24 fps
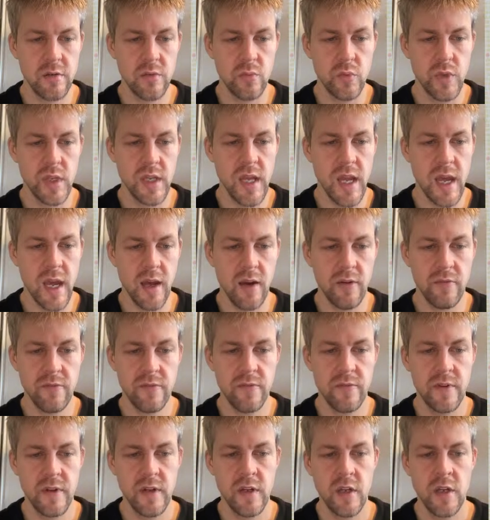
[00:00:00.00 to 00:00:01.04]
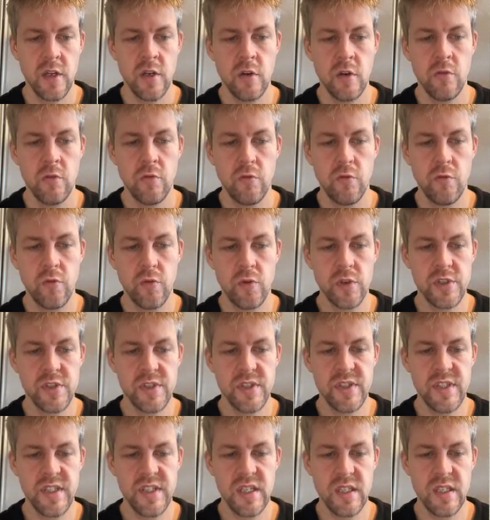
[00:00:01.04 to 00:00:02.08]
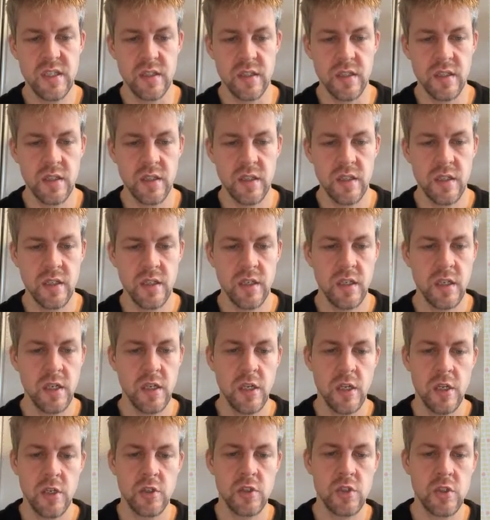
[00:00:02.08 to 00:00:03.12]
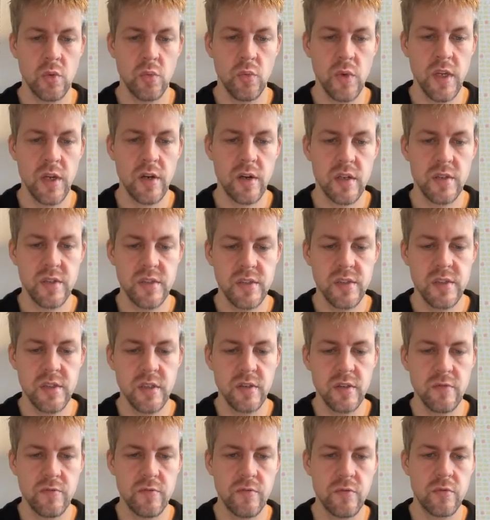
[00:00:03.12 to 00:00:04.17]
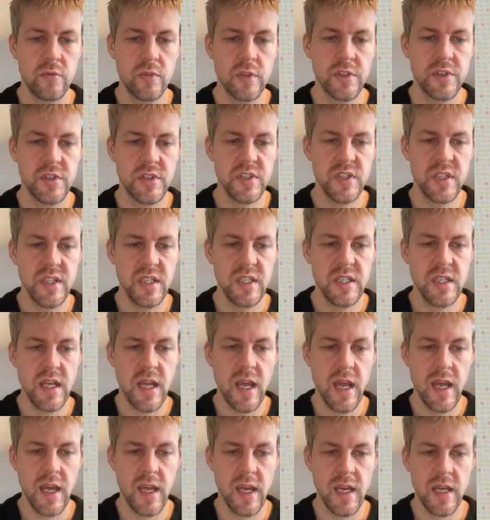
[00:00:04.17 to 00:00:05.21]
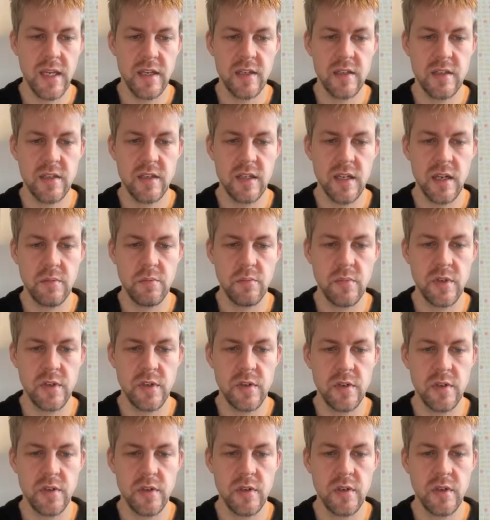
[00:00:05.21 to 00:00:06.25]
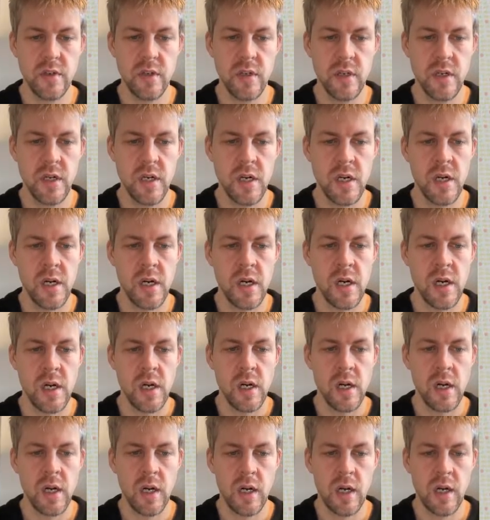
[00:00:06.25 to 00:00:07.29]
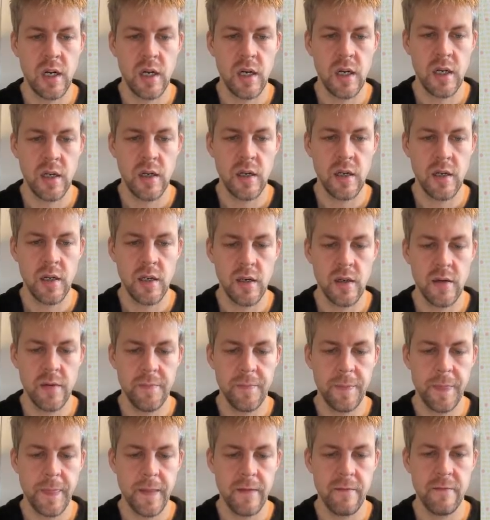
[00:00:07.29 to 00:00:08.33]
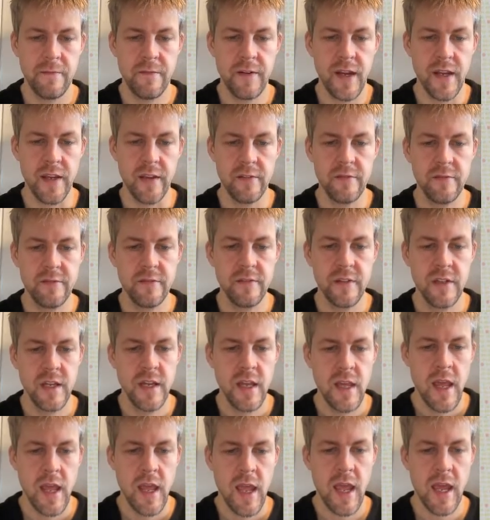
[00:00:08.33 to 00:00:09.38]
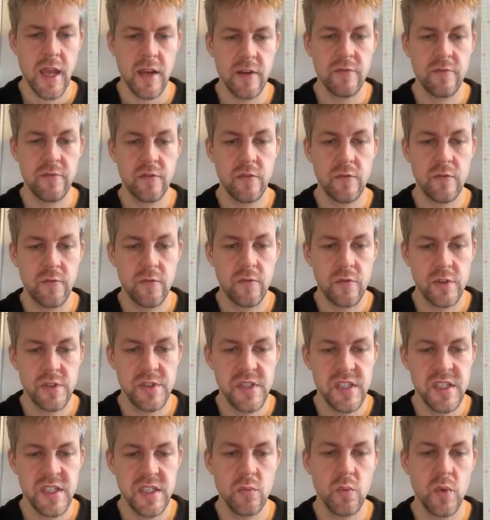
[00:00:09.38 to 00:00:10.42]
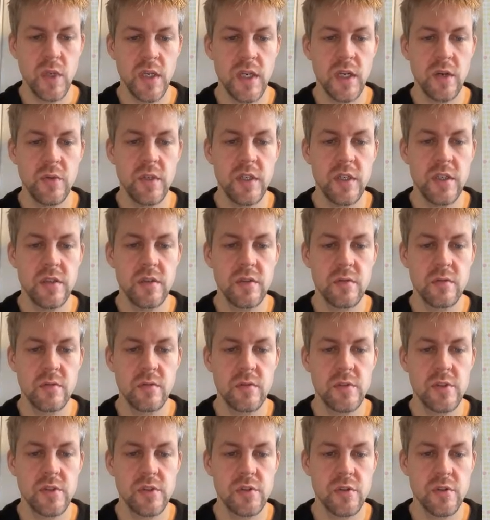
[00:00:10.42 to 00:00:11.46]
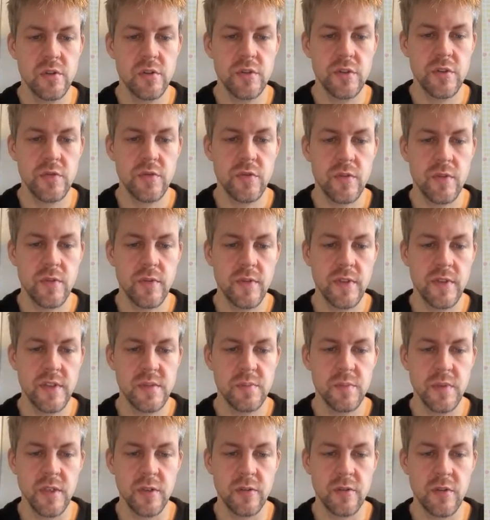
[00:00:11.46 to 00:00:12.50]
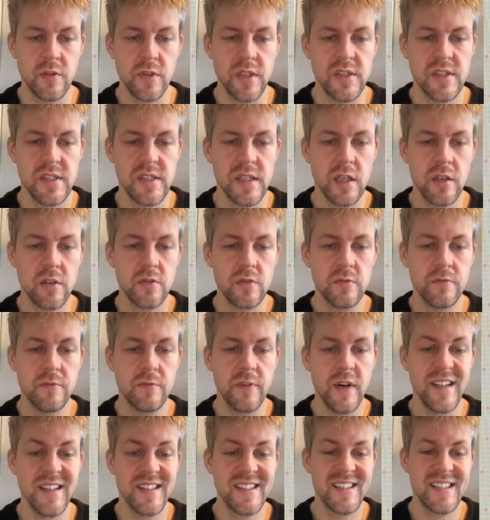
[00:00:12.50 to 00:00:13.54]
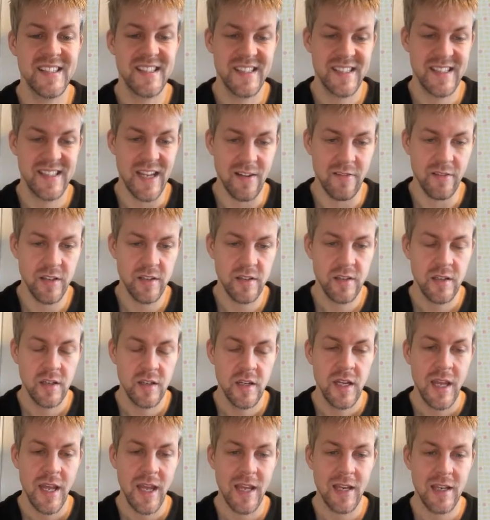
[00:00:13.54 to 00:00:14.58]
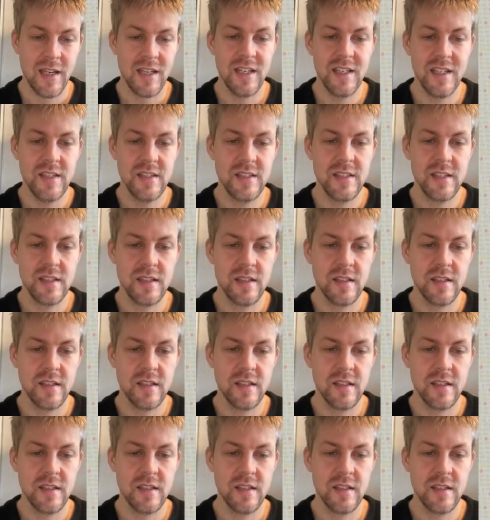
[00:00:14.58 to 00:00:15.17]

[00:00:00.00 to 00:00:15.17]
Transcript: we have 14. So we are considering 14 at number 5. And for 14, we now need to search through this monotonic stack to find 7, at least,